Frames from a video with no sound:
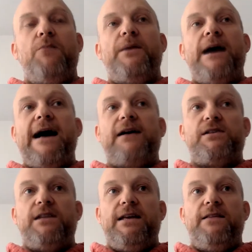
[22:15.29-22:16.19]
but
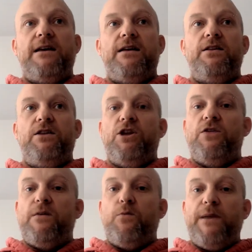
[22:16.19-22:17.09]
actually that
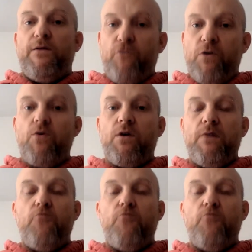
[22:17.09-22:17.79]
there will be a real